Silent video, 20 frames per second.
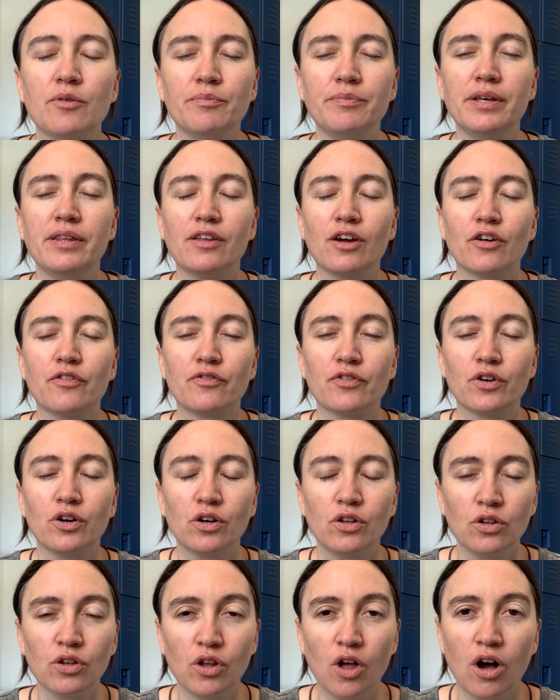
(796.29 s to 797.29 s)
be there for a
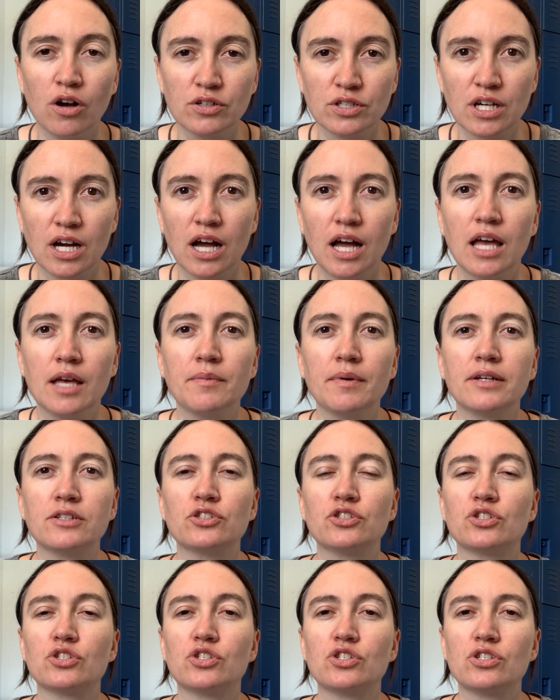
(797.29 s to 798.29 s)
long time and
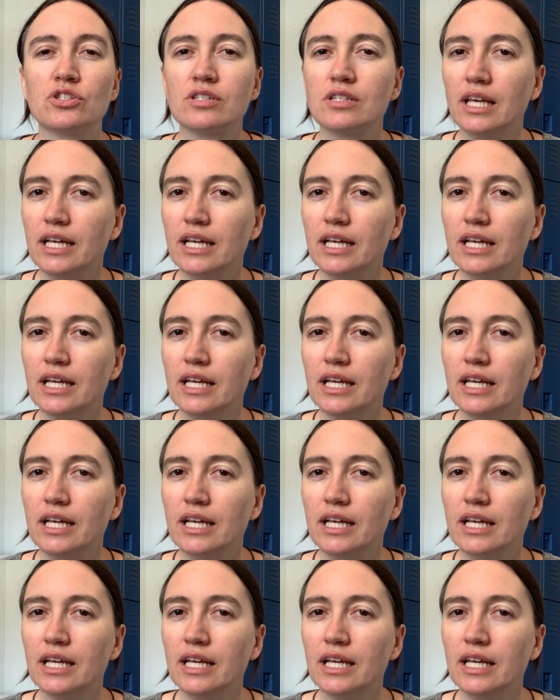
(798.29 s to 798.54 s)
just